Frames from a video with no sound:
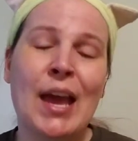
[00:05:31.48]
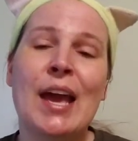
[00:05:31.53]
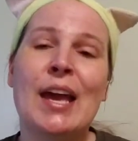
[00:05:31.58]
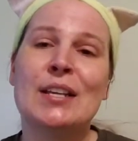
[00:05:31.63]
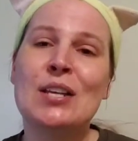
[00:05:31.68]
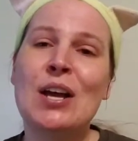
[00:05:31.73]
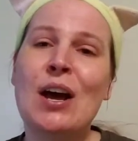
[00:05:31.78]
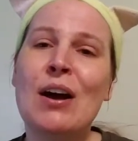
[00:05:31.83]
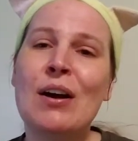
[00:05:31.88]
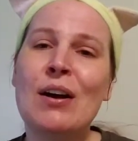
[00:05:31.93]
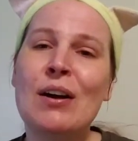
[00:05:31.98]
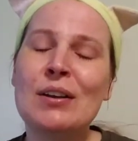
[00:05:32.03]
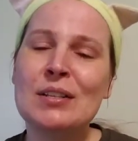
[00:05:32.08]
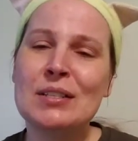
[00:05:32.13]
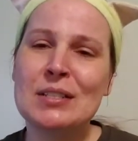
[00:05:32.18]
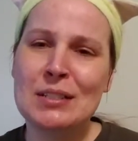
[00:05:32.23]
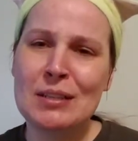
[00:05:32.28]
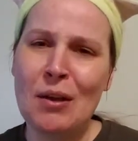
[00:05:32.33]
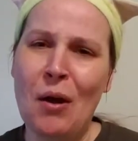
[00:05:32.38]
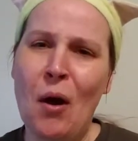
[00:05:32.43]
It's
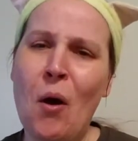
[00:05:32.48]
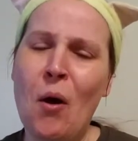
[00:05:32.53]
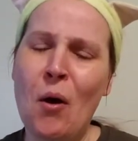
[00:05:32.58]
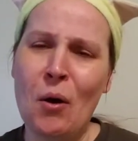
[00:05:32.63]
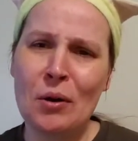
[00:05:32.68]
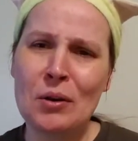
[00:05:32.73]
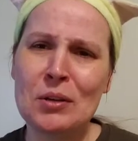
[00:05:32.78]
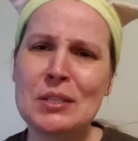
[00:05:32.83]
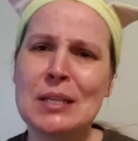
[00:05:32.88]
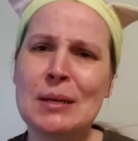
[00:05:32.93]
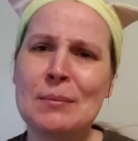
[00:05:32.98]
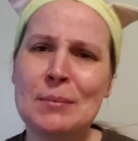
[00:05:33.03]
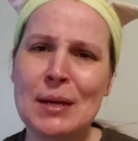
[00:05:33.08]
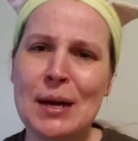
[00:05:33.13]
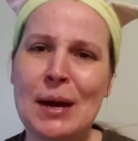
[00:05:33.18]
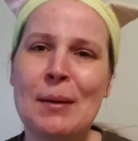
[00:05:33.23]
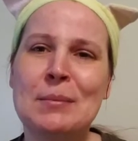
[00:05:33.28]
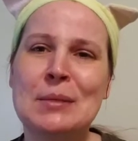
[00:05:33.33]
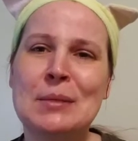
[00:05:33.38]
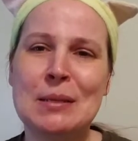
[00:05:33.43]
hard
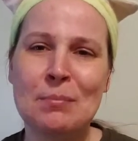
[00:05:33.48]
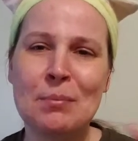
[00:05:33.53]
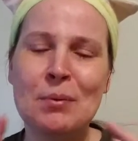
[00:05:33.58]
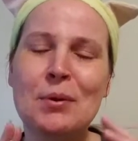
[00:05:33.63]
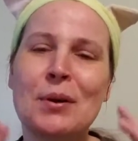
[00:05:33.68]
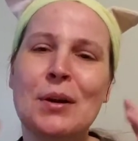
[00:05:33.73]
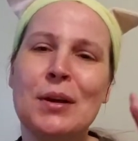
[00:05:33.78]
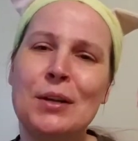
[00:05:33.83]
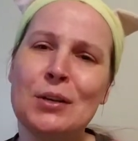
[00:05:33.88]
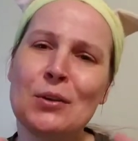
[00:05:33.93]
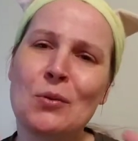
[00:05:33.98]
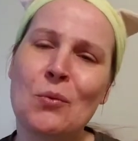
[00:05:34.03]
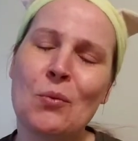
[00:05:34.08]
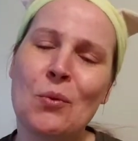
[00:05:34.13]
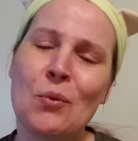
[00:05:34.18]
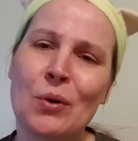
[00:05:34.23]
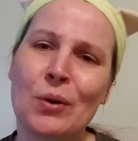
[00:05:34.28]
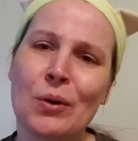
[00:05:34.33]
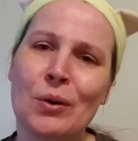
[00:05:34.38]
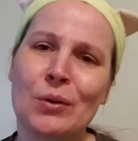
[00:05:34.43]
sometimes to put into
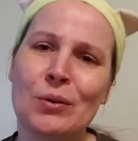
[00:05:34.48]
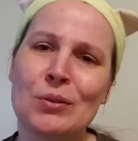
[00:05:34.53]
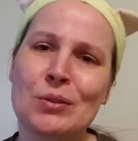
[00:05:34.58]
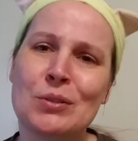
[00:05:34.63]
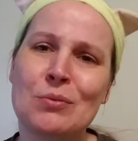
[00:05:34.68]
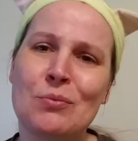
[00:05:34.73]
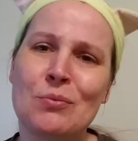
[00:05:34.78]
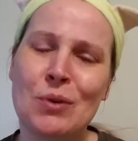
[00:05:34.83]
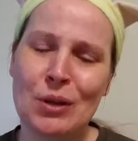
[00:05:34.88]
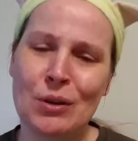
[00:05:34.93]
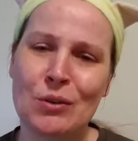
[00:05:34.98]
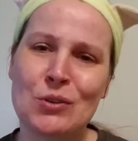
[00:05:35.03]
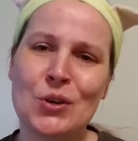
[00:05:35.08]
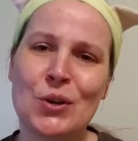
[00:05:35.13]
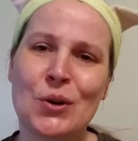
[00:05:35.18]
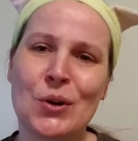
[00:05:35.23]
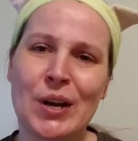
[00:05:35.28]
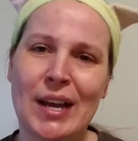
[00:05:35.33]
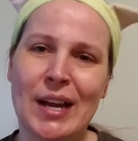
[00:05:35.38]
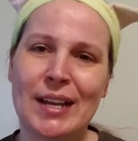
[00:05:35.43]
words what you're
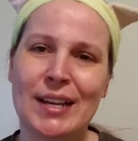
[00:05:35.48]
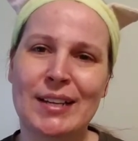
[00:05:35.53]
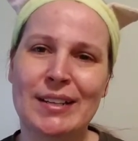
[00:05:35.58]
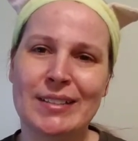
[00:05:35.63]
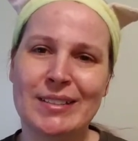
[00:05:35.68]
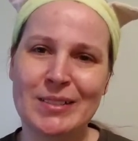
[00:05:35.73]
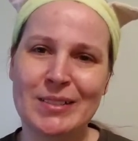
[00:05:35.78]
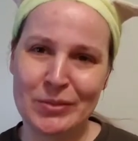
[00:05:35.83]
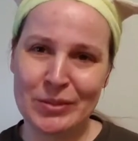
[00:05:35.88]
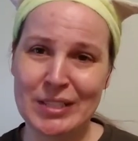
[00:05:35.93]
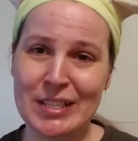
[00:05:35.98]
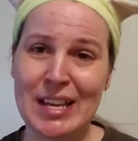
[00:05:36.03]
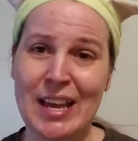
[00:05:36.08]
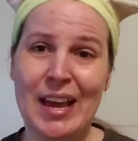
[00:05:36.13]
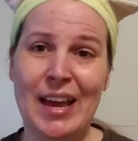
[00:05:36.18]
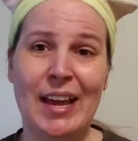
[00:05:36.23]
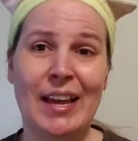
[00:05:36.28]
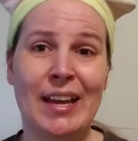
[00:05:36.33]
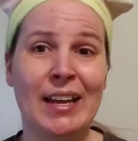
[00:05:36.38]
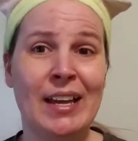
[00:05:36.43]
trying to
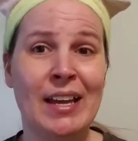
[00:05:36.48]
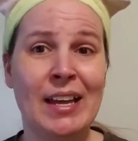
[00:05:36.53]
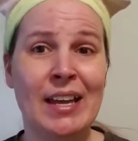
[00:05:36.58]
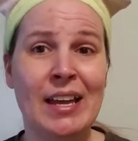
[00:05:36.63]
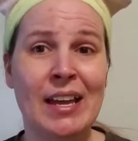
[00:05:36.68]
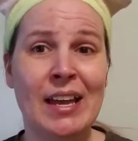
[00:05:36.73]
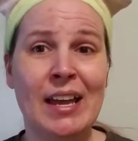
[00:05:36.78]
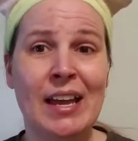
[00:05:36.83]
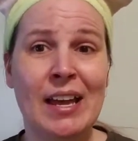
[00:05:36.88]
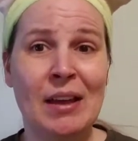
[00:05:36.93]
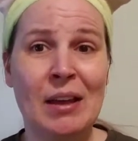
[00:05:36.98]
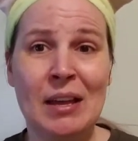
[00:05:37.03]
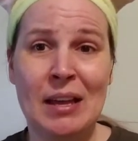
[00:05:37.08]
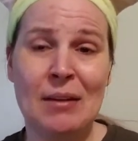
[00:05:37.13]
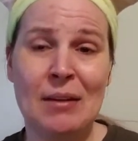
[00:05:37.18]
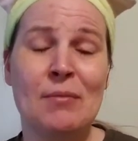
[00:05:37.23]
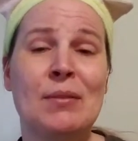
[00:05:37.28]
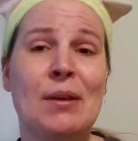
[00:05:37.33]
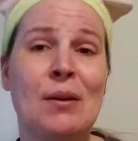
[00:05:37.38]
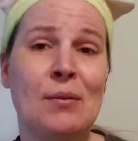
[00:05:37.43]
say.
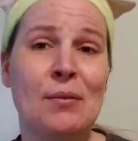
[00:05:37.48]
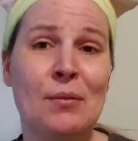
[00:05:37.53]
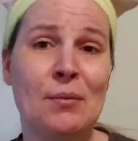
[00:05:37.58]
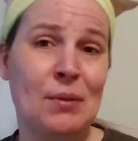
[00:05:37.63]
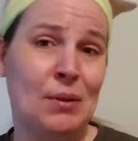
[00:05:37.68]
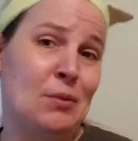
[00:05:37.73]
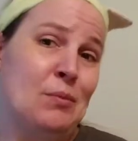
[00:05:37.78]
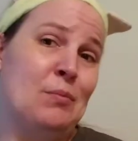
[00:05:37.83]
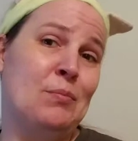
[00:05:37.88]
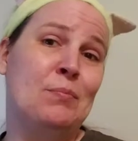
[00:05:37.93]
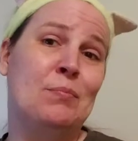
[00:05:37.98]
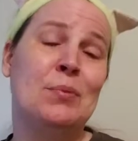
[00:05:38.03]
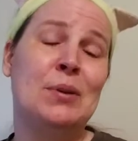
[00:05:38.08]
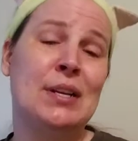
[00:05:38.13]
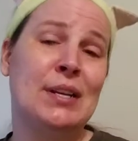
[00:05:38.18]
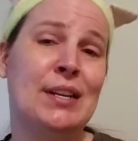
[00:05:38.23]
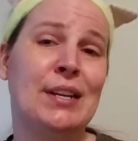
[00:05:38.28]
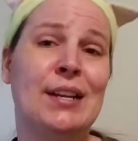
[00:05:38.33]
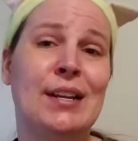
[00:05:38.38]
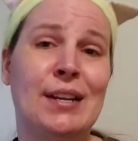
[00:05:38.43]
Even though you're
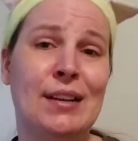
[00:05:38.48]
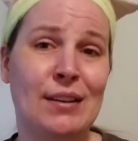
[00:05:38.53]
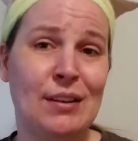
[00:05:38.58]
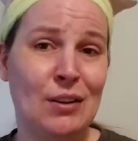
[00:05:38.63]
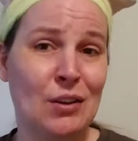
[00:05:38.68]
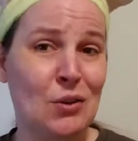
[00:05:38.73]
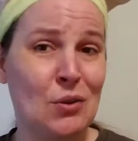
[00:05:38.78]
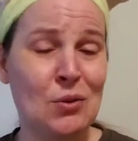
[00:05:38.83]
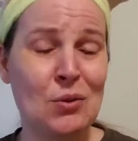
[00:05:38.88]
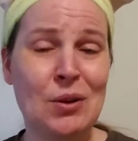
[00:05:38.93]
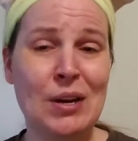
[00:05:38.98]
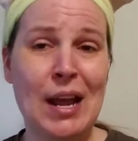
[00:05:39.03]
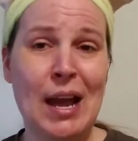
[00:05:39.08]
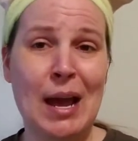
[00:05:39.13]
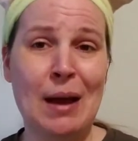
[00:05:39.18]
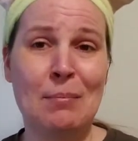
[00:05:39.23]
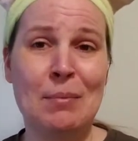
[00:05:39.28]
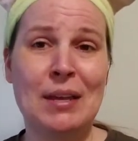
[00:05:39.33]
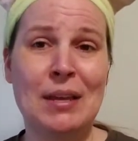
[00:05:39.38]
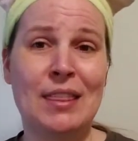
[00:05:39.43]
putting in a good,
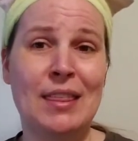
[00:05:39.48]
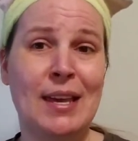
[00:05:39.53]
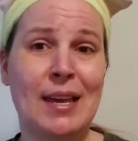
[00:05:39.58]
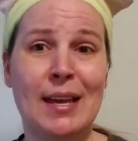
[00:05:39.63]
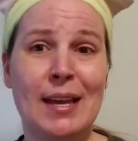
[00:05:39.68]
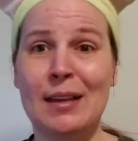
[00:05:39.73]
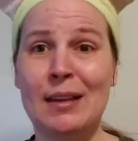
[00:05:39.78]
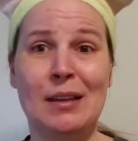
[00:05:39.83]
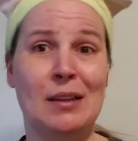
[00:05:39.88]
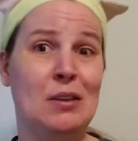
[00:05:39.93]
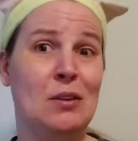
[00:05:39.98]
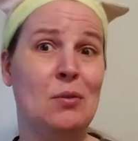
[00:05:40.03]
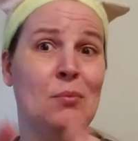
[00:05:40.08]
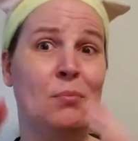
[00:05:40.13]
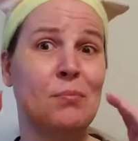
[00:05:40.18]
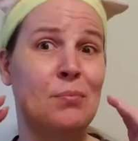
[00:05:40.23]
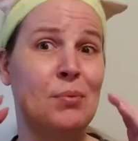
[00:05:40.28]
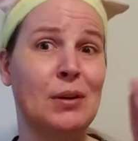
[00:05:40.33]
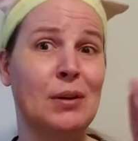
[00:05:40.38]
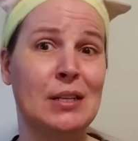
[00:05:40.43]
happy thing and you
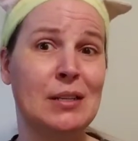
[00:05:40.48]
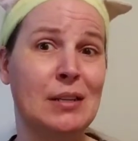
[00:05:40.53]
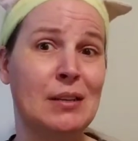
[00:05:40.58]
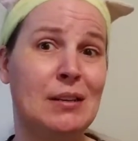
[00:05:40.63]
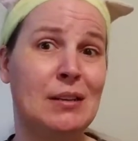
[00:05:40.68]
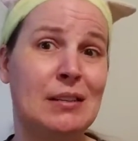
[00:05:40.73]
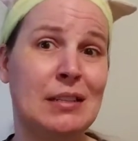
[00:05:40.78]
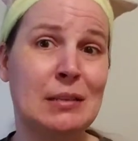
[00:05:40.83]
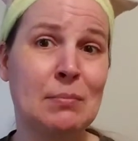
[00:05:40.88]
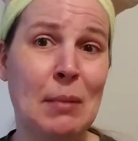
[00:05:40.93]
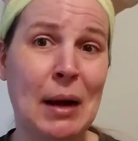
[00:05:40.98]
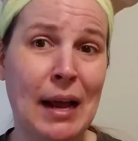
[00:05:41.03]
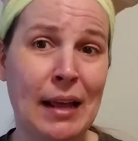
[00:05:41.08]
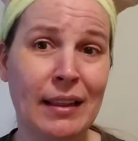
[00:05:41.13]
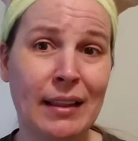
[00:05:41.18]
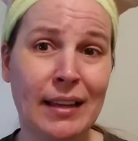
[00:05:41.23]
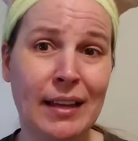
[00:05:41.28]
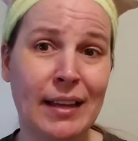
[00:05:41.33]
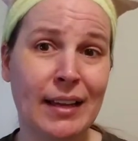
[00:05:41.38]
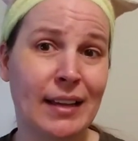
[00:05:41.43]
put a
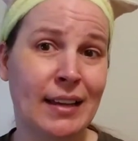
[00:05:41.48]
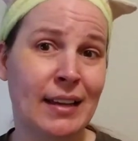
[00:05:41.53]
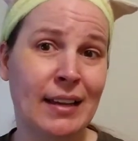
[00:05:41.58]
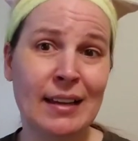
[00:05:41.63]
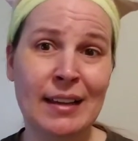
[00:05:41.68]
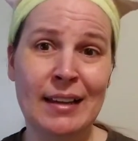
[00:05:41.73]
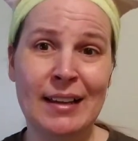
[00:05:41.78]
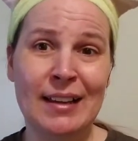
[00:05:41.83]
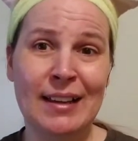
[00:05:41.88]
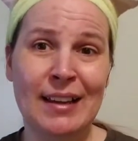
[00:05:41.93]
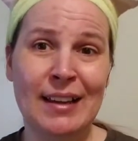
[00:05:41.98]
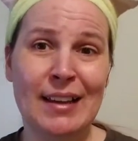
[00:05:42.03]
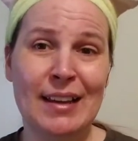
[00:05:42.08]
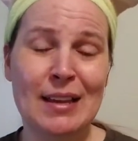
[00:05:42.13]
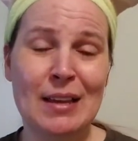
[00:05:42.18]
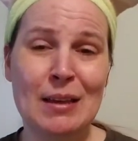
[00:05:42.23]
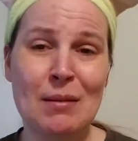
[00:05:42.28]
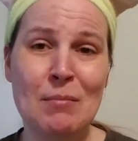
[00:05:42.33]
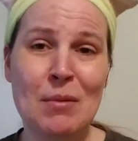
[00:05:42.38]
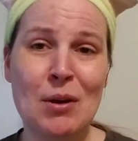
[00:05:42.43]
smiley
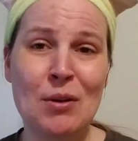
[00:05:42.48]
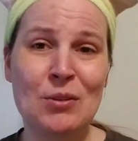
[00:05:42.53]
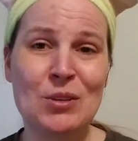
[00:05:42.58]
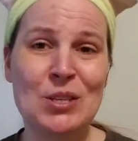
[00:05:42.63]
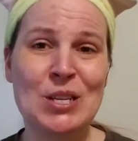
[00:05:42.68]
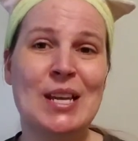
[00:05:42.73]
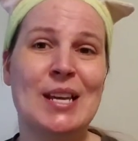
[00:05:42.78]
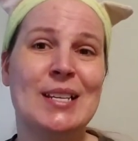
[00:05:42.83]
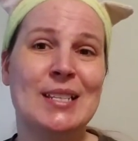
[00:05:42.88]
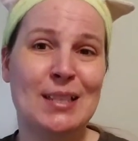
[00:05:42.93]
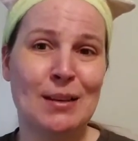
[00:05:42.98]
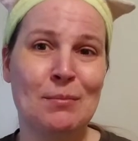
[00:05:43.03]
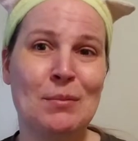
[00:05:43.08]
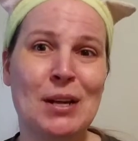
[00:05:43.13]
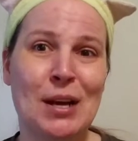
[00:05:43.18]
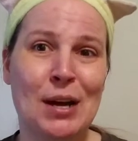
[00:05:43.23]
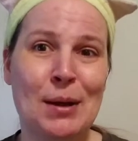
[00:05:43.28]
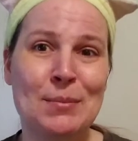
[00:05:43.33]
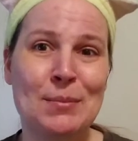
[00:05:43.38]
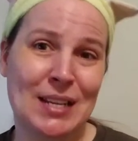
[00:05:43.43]
emoji,
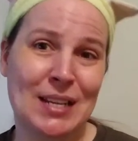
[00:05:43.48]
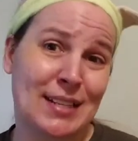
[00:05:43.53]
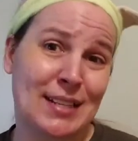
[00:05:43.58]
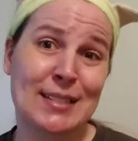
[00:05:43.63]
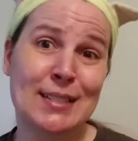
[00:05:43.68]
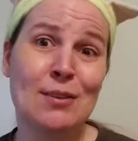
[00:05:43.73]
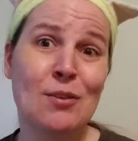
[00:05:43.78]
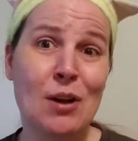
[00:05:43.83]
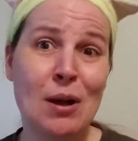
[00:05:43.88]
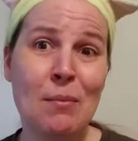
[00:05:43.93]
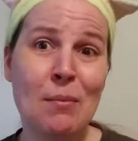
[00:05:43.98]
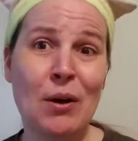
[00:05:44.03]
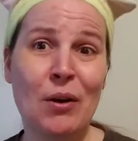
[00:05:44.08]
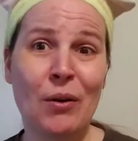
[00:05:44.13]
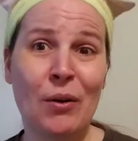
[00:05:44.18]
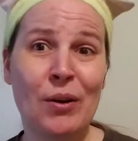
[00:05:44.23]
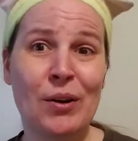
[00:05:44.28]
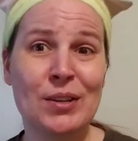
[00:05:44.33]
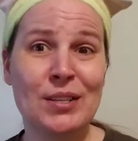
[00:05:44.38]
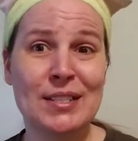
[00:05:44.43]
sometimes it can still come
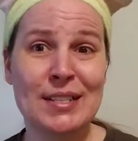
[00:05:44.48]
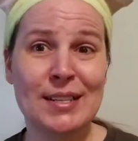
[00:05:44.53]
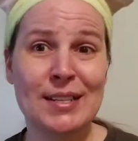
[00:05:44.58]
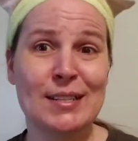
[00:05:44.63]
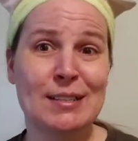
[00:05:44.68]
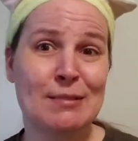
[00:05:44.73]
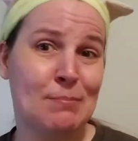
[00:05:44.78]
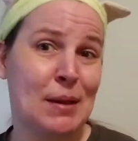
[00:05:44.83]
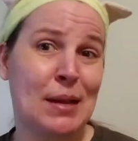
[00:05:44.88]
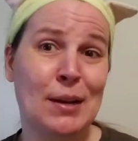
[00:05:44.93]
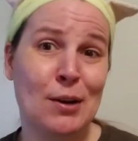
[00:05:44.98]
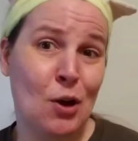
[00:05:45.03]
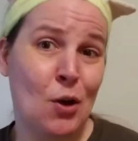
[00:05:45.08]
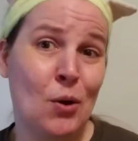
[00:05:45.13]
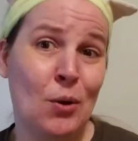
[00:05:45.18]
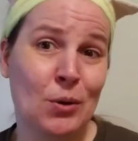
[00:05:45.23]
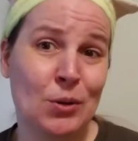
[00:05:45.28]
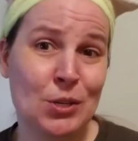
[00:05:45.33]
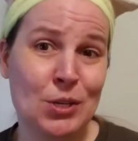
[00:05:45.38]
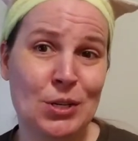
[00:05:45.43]
across as being
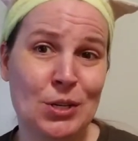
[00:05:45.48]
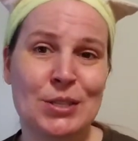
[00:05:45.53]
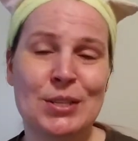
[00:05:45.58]
harsh.